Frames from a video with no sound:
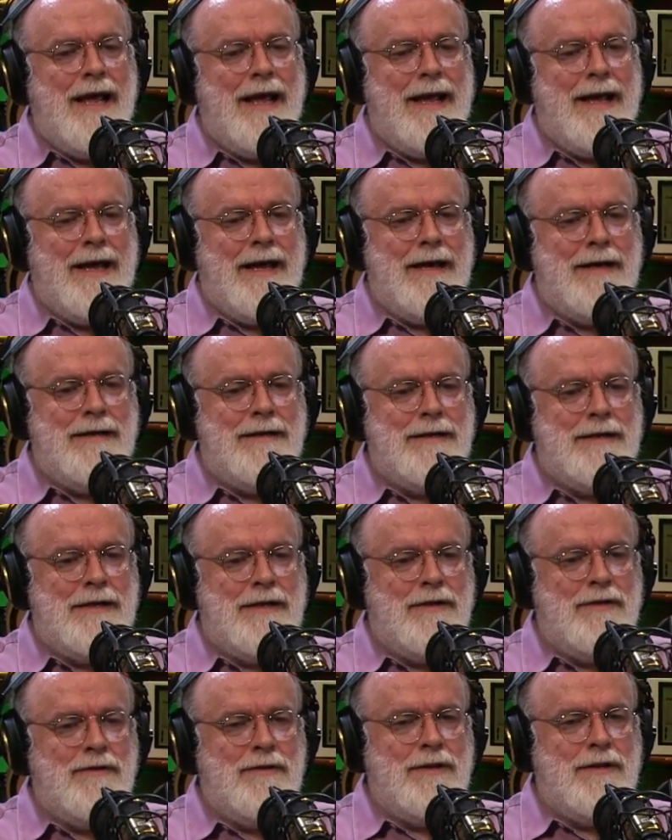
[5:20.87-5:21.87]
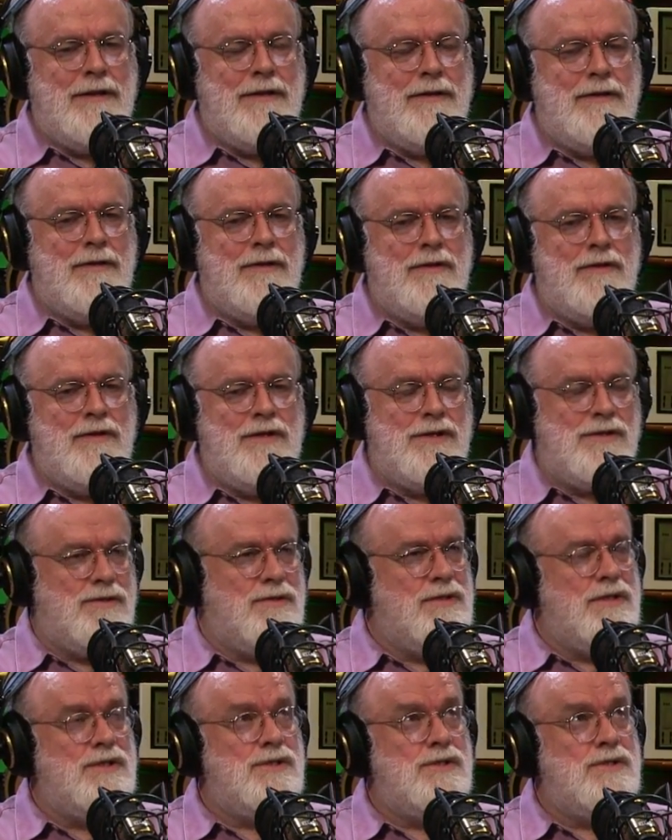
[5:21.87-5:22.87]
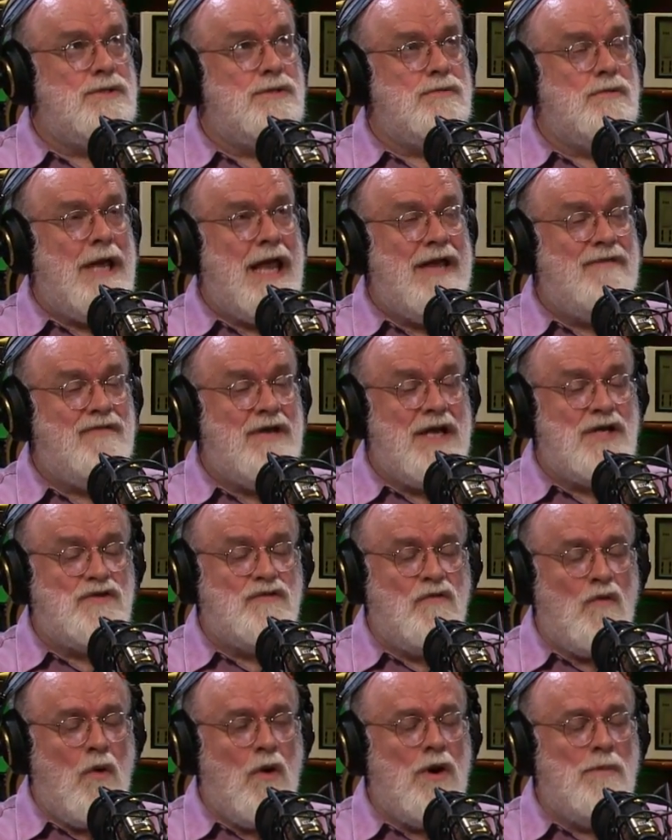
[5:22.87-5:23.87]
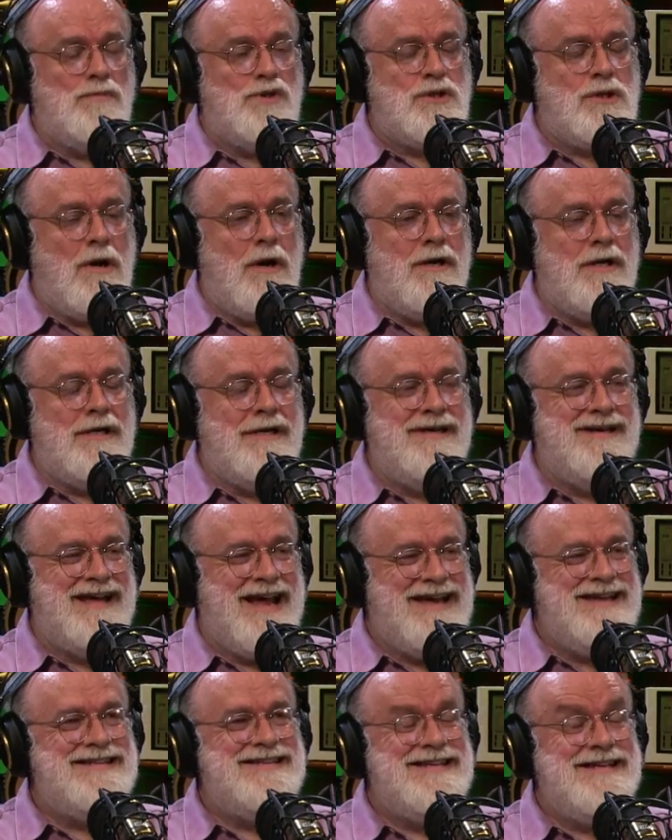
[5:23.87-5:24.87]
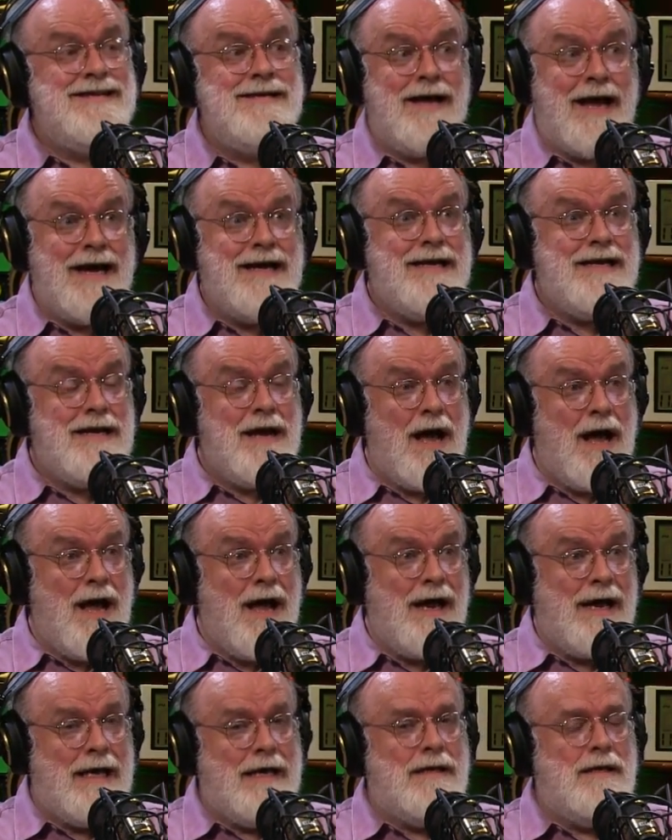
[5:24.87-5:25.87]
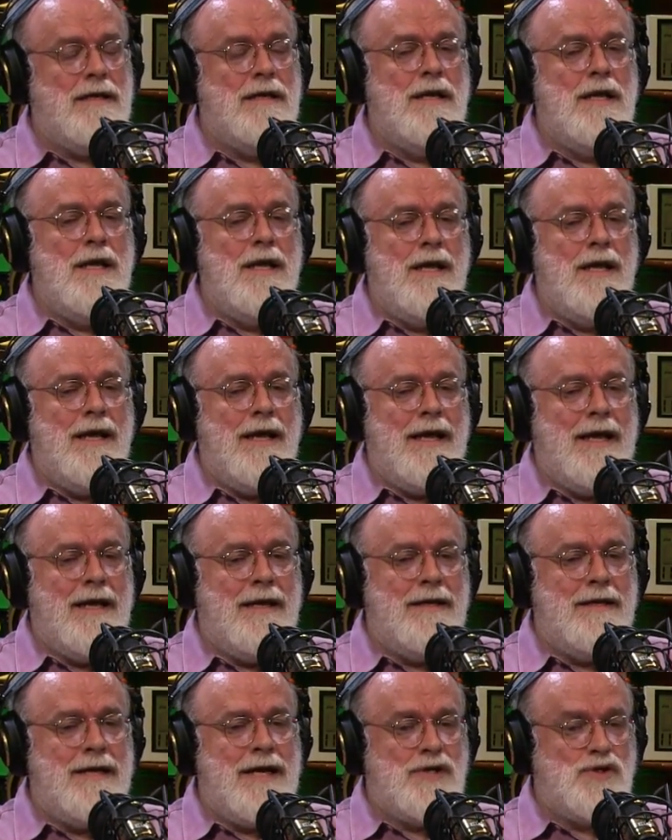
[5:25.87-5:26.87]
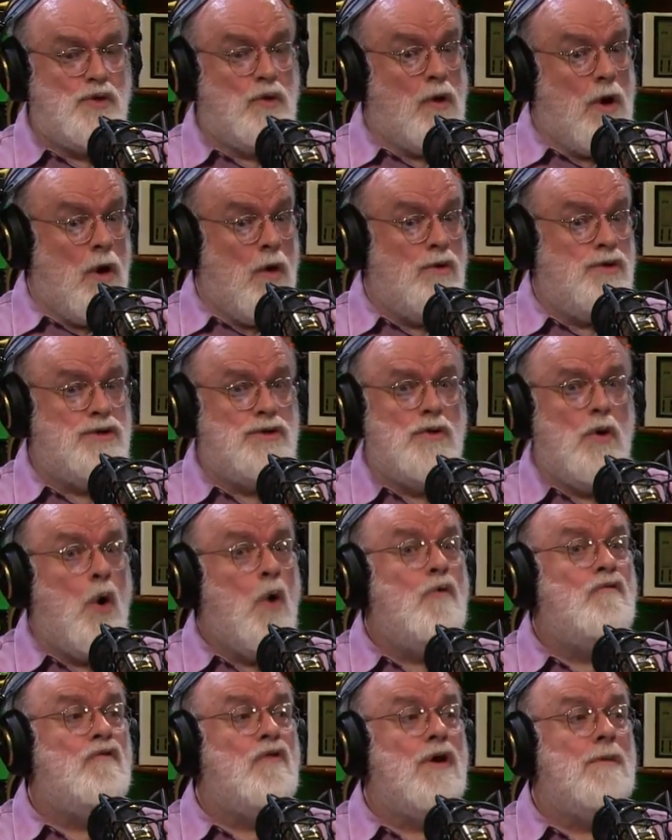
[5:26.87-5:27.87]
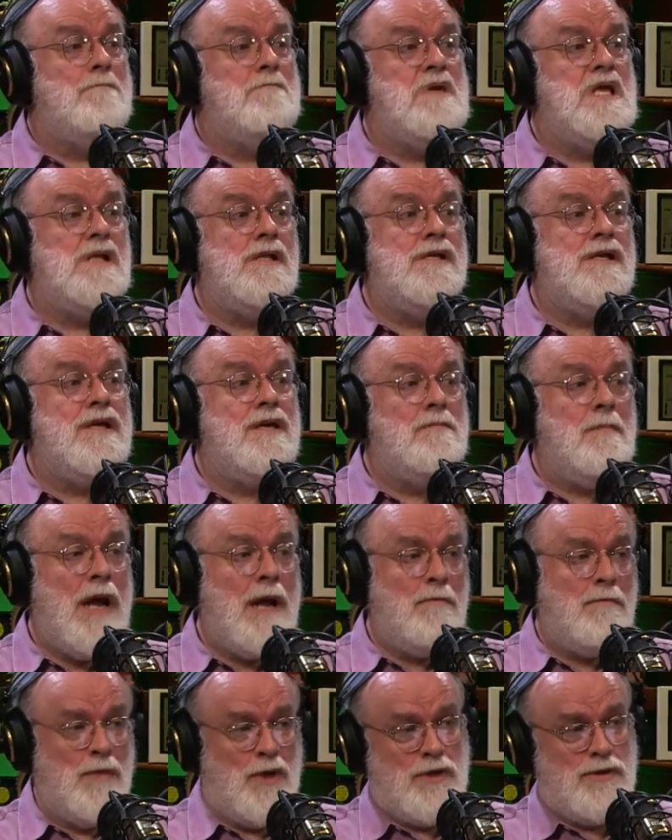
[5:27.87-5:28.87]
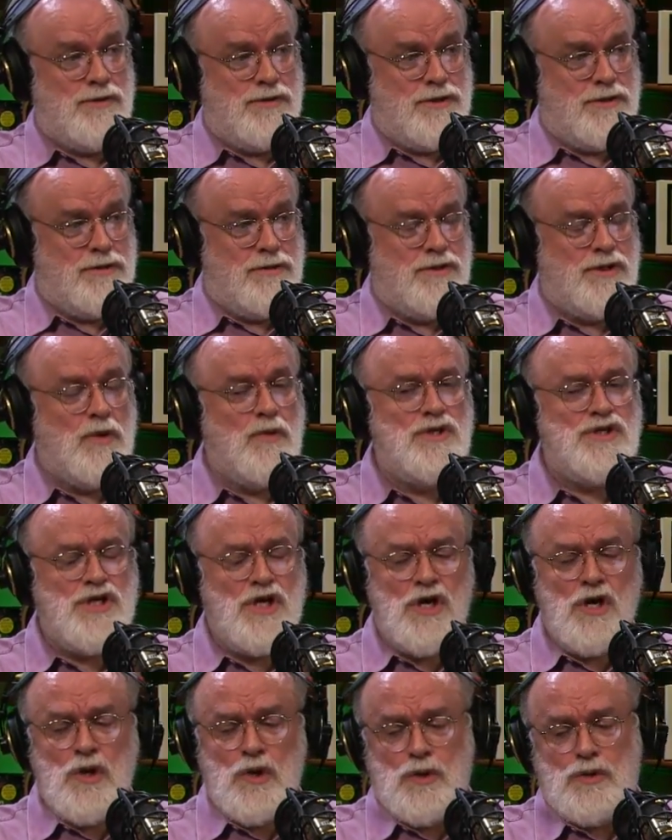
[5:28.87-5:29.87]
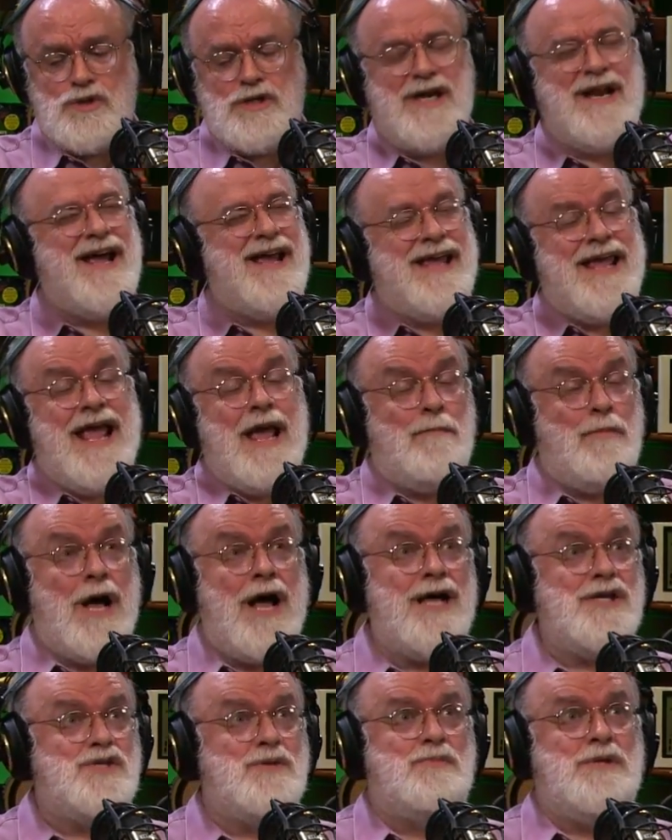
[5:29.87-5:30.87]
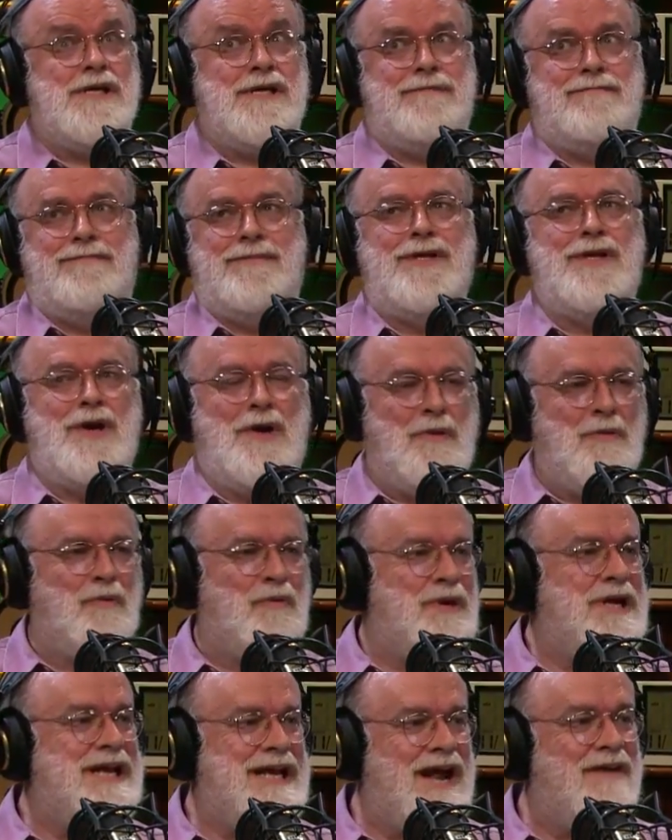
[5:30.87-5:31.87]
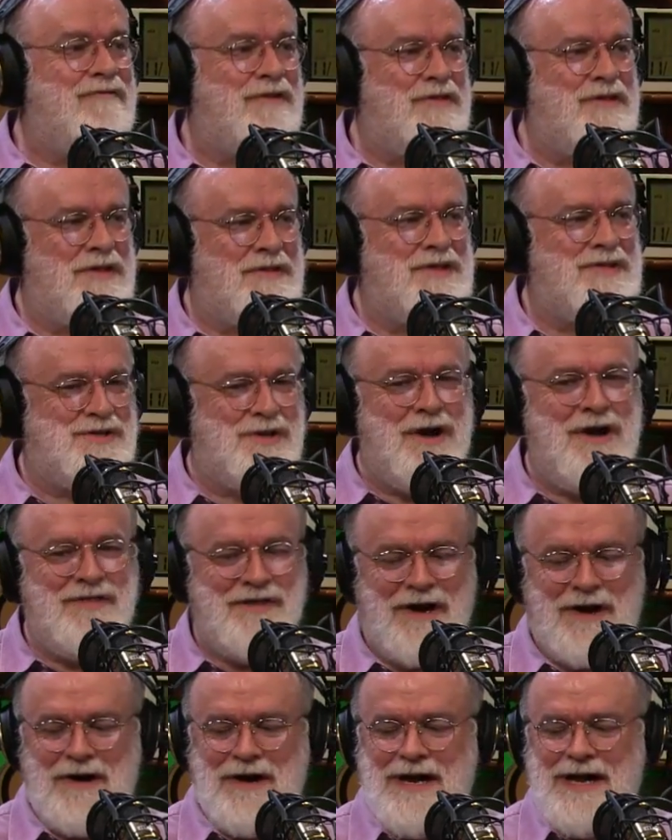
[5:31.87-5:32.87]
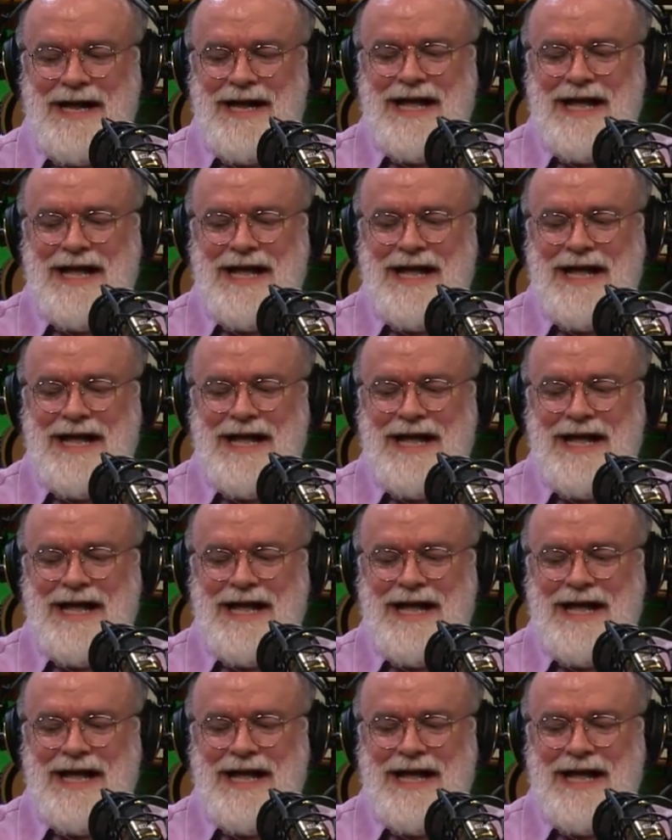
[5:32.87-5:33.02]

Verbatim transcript: And uh, this this AVS forum started in 1999 and it has grown to over a million members. So it's huge, and I can't possibly, you know, read everything that's on there.